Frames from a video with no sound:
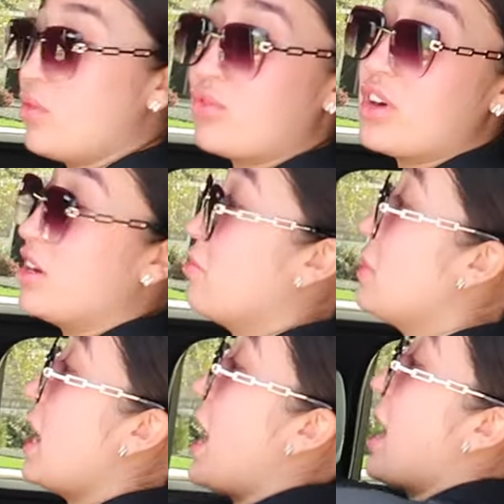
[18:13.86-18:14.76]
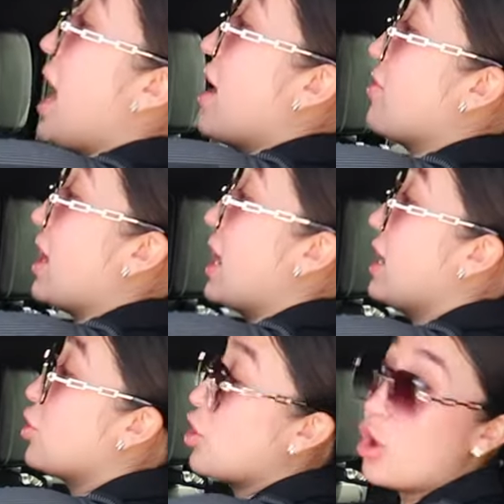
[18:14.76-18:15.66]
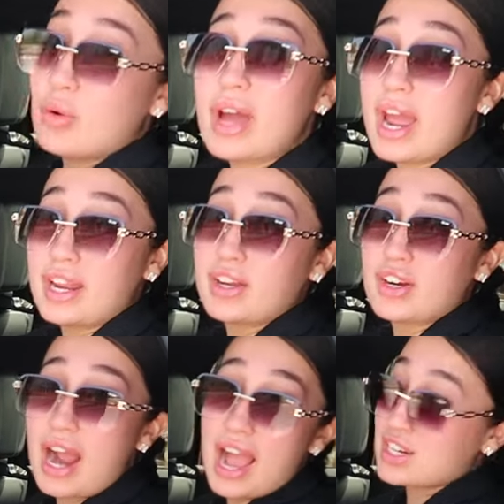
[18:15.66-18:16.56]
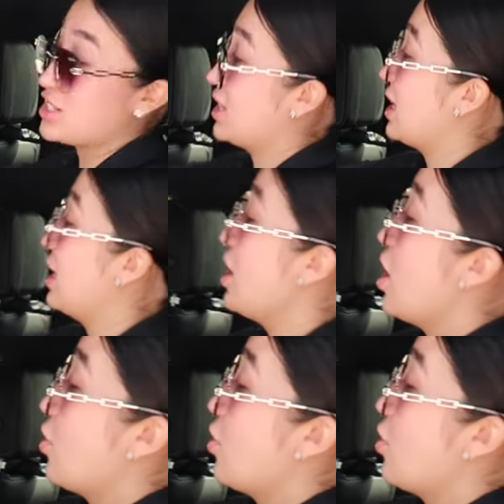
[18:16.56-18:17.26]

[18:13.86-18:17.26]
in front of me I have a coat hanger, actually,